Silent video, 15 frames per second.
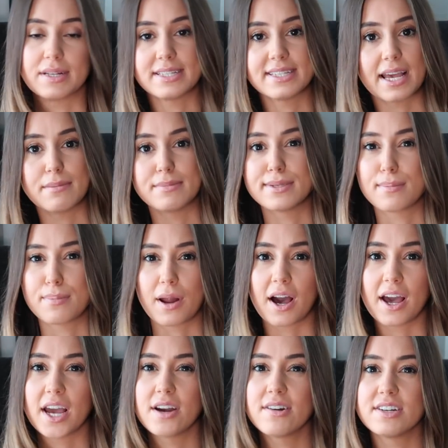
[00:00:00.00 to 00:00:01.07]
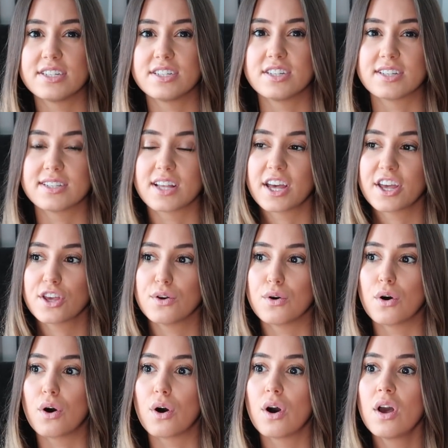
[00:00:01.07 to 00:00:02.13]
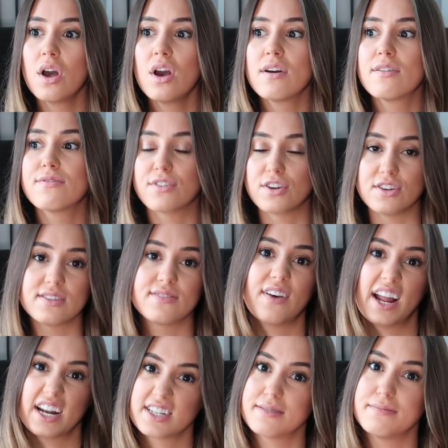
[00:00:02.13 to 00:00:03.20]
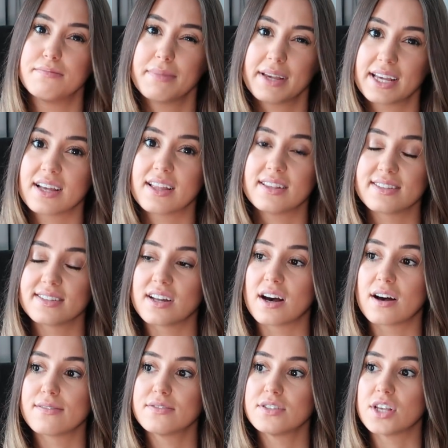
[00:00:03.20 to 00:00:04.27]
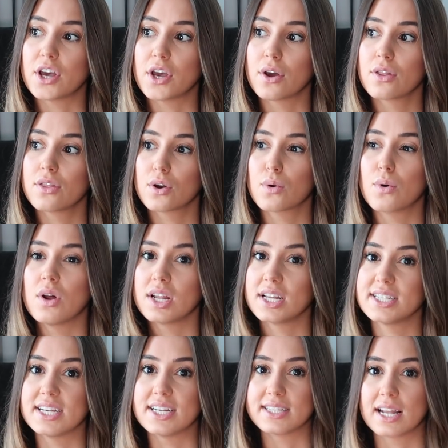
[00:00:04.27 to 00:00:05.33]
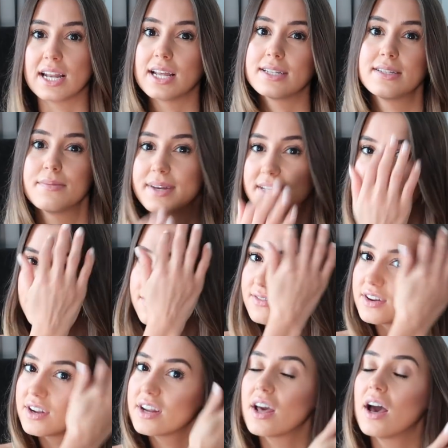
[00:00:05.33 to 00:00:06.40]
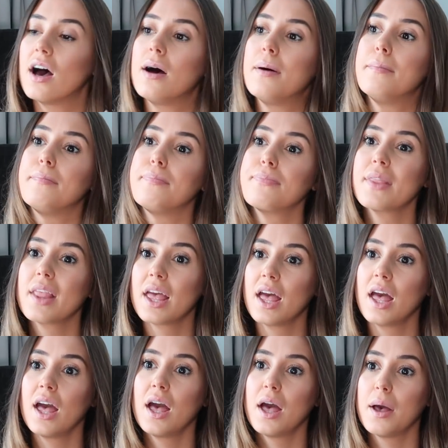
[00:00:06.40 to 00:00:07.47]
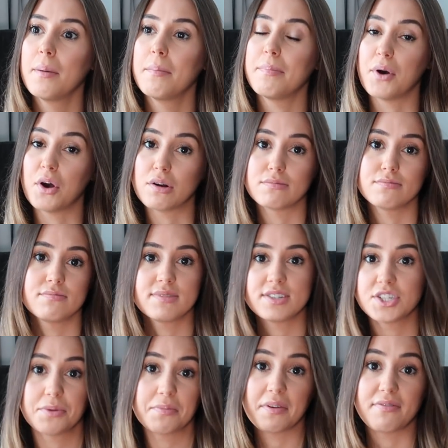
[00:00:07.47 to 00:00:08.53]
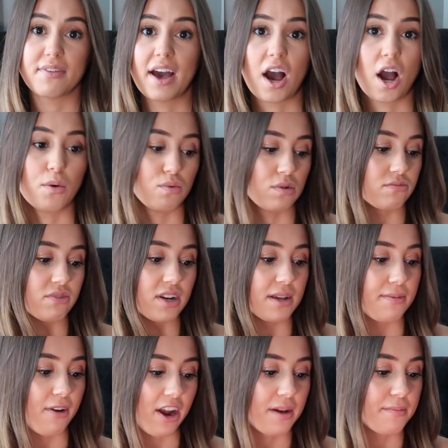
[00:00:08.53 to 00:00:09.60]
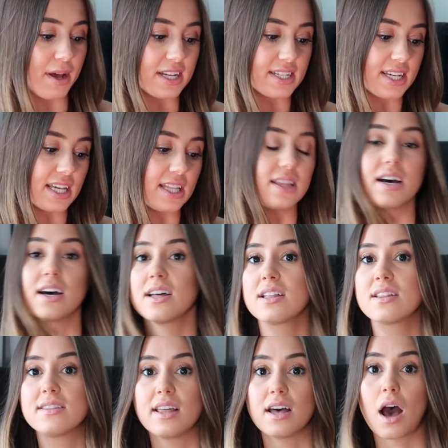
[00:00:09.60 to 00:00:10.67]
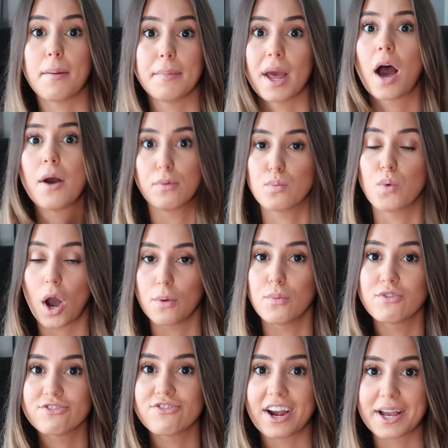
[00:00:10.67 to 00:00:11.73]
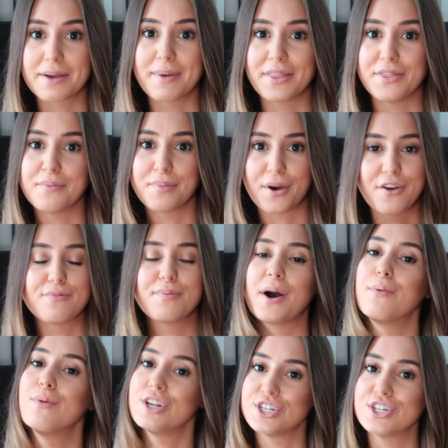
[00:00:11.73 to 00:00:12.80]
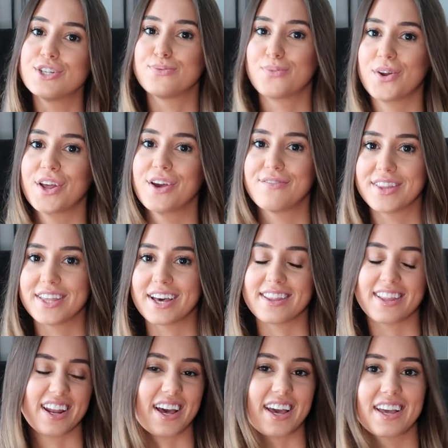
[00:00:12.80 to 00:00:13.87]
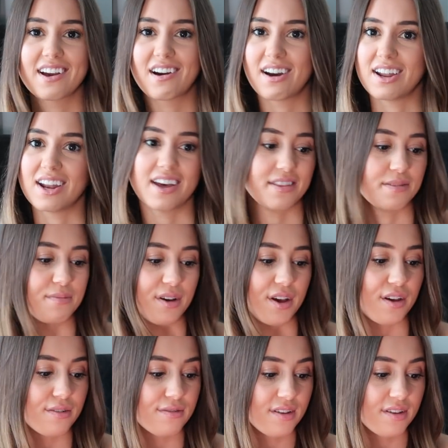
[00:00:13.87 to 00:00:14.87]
the same supplier. It's just like your fruits, veg, meat and stuff, so the quality is a little bit different. But to be fair, I wouldn't really recommend either. I mean, I would recommend them both, but I wouldn't choose one over the other. Like, I like them both.